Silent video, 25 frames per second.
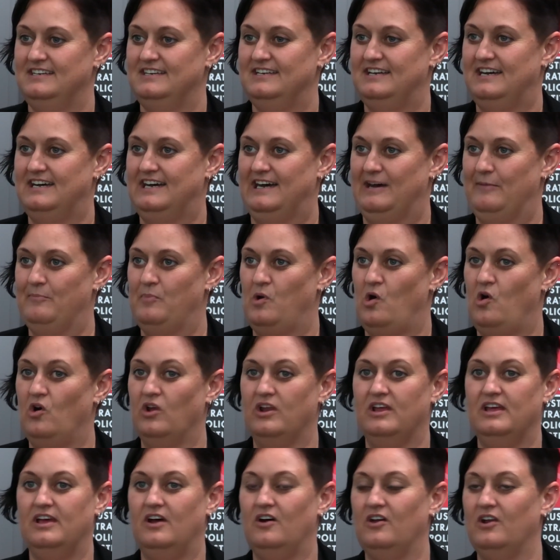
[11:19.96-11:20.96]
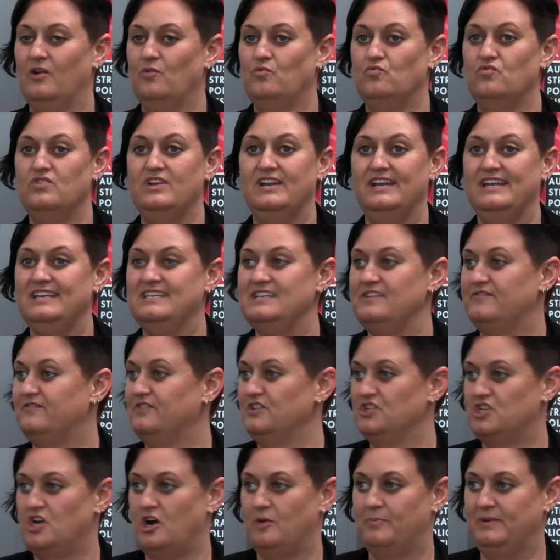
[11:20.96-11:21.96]
on a really
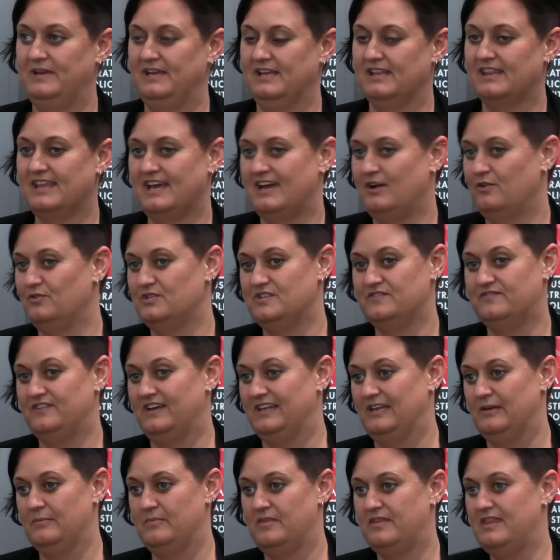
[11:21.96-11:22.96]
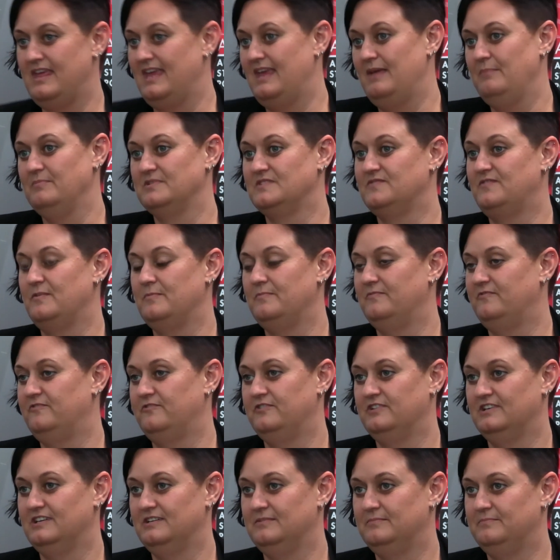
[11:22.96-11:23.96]
different topic. They'll develop themes
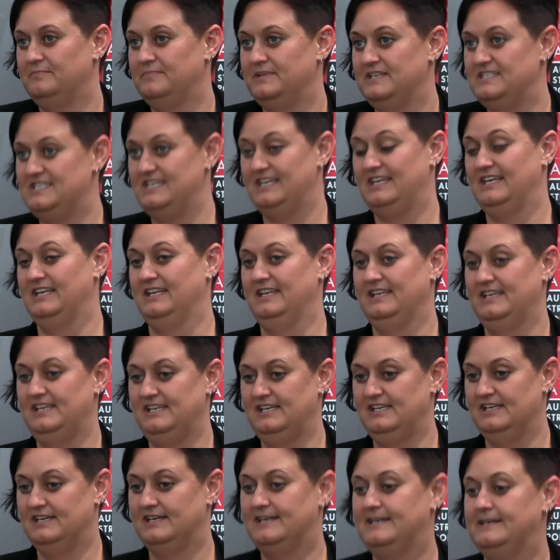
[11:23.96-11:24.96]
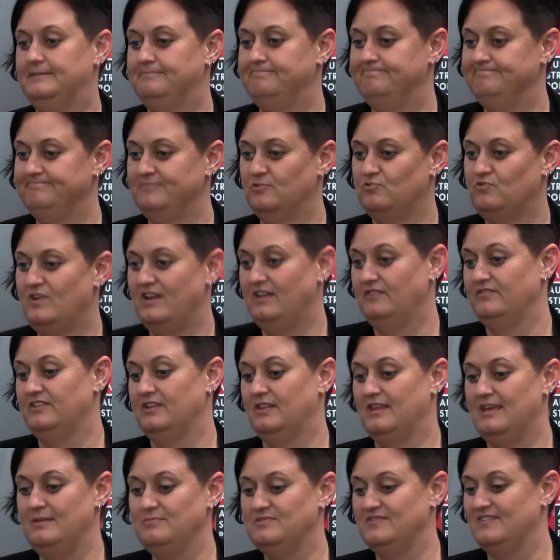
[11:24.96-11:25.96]
for particularly
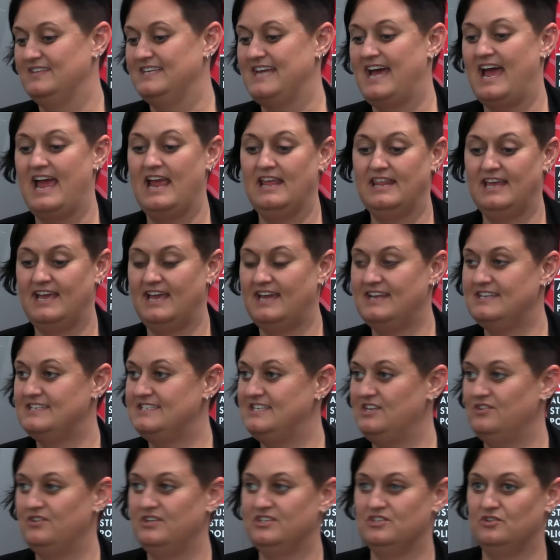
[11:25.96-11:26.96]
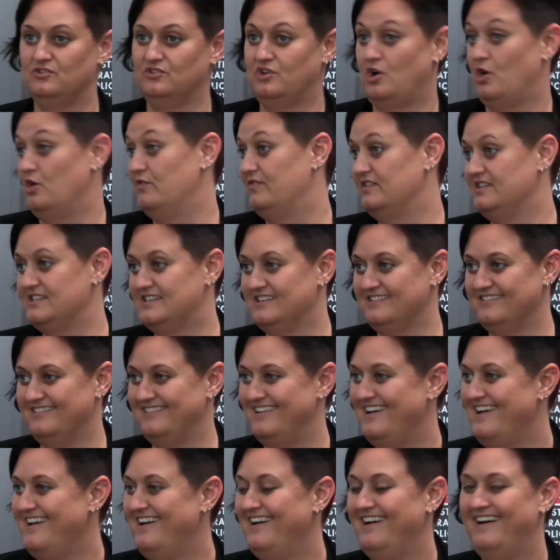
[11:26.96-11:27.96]
relevant themes of the day. They had a series on COVID
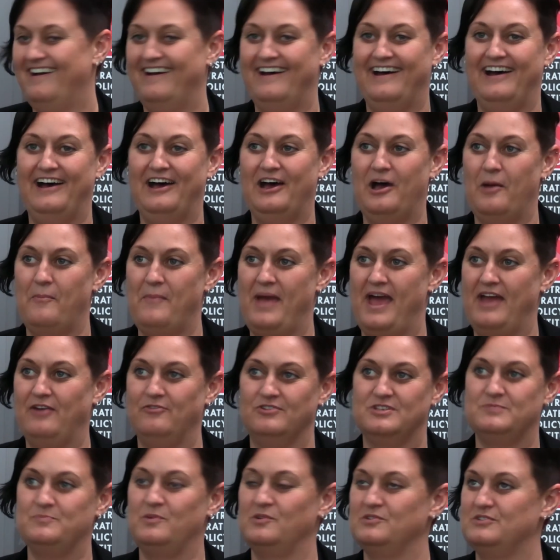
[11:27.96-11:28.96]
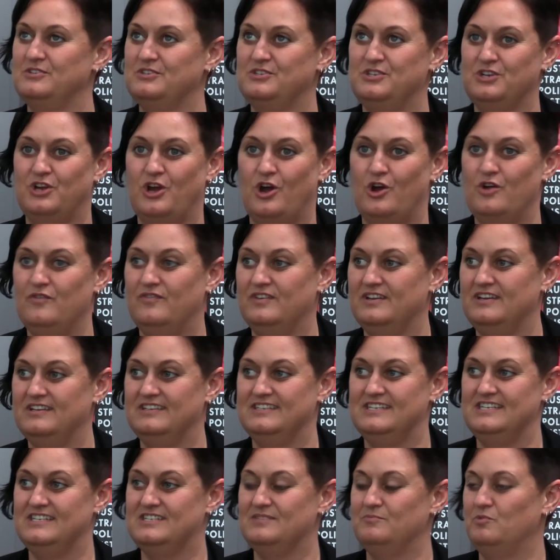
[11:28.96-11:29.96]
and responses to COVID
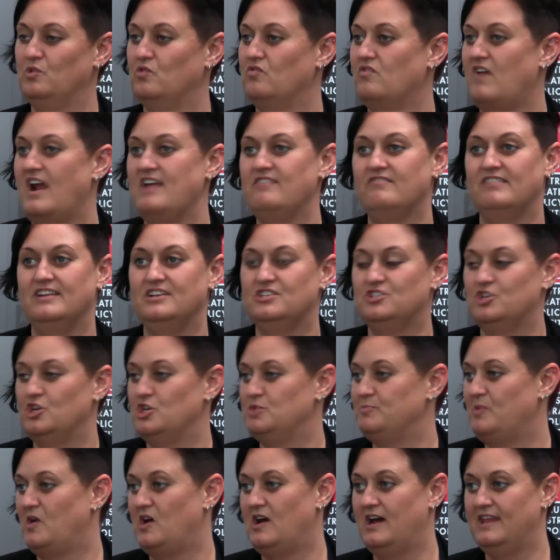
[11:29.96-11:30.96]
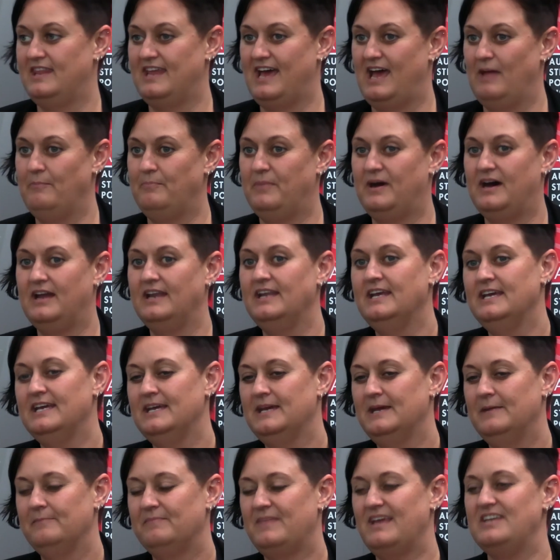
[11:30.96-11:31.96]
and did some great research behind that. But
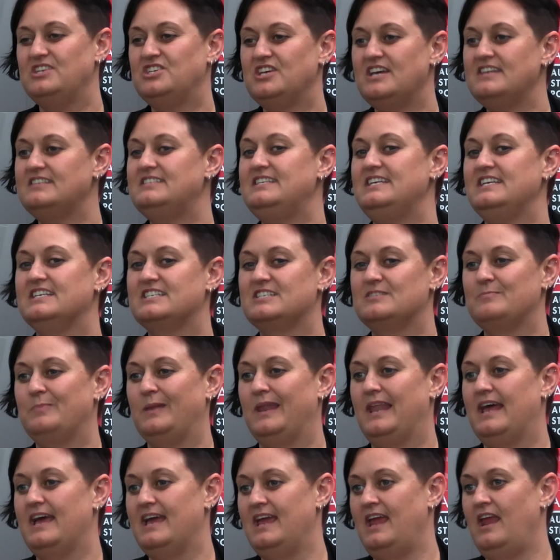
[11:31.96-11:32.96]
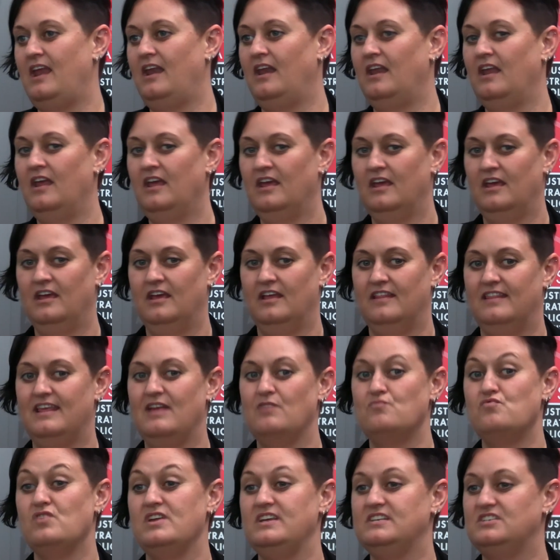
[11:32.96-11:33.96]
they just explain
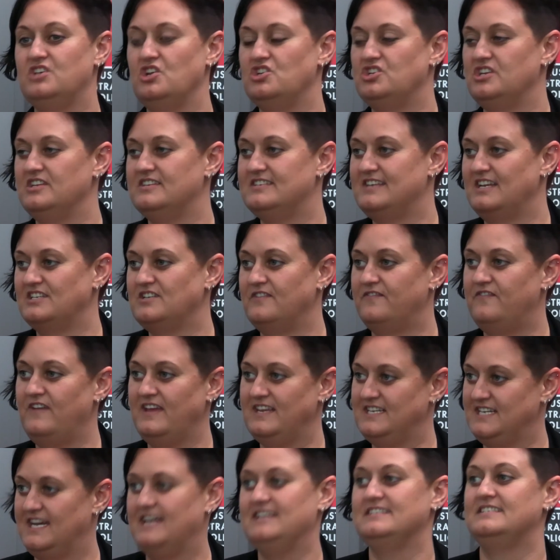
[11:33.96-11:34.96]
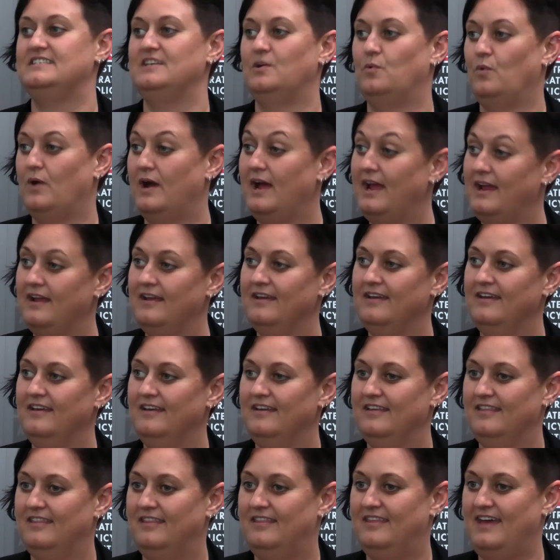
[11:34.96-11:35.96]
their research in such a fantastic way
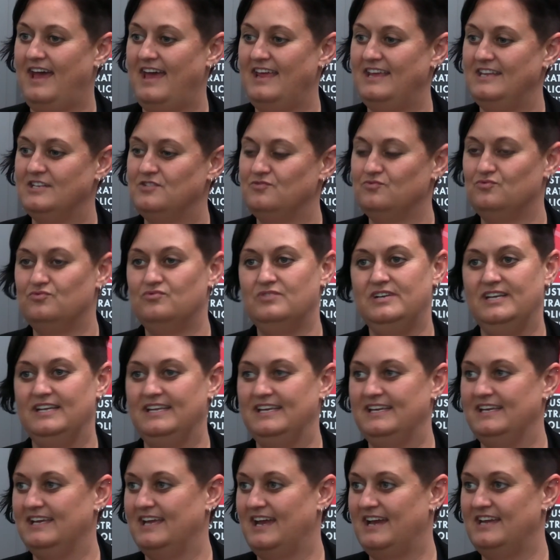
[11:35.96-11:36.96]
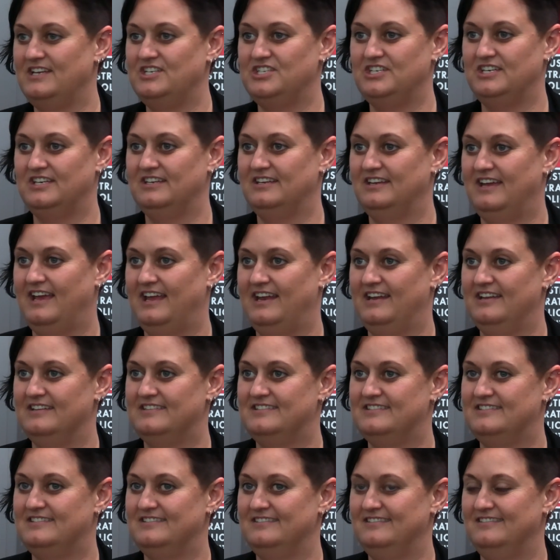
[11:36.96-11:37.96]
that it's really engaging, and
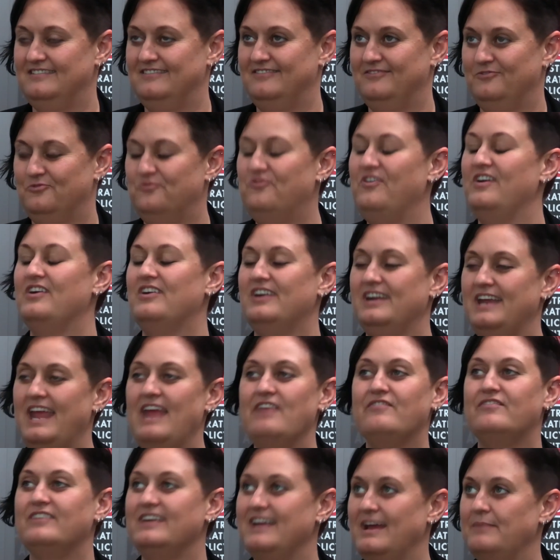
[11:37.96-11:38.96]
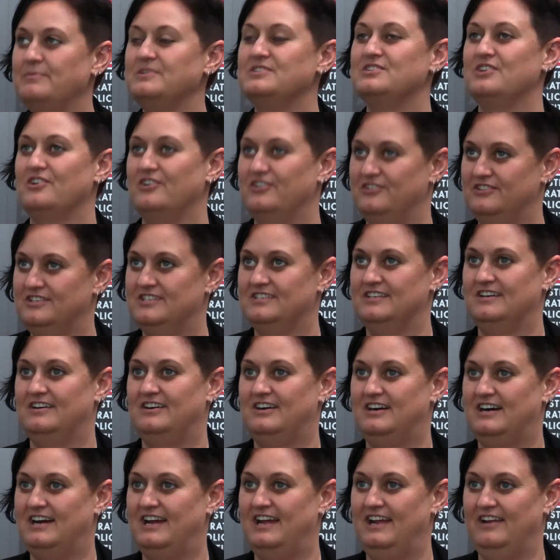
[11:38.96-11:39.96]
it's every episode
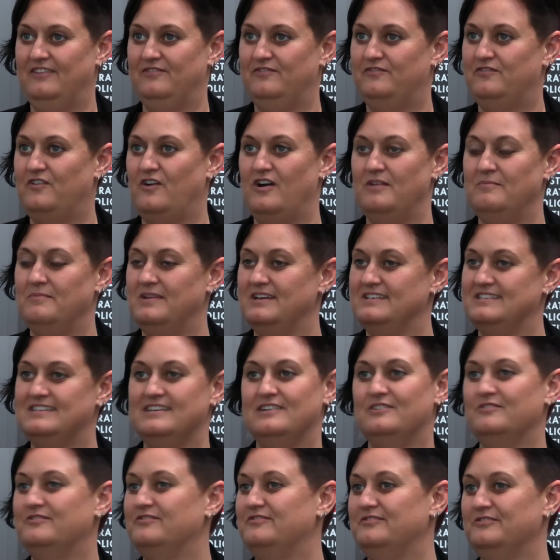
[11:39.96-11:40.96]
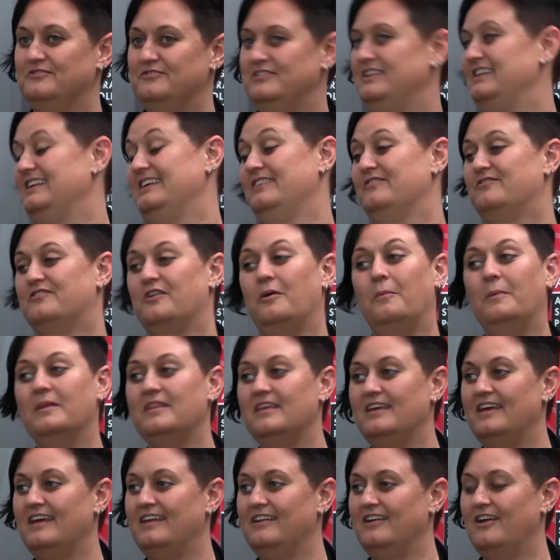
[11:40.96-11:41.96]
I find myself reeling from at
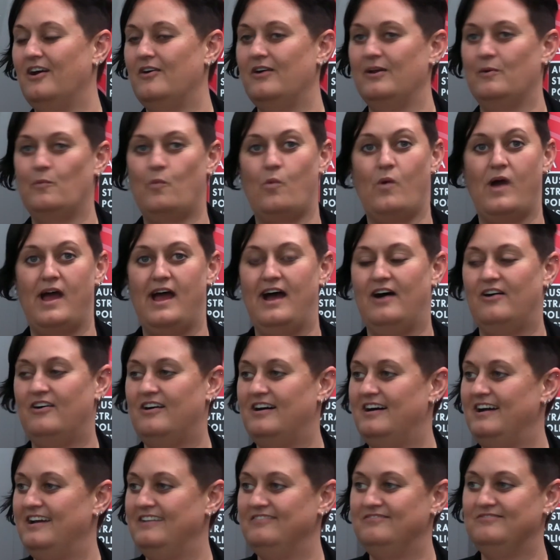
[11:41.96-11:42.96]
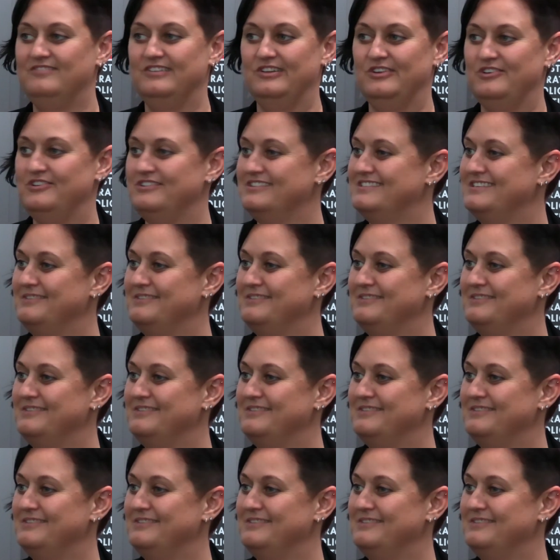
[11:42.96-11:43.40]
the end going, wow, I learned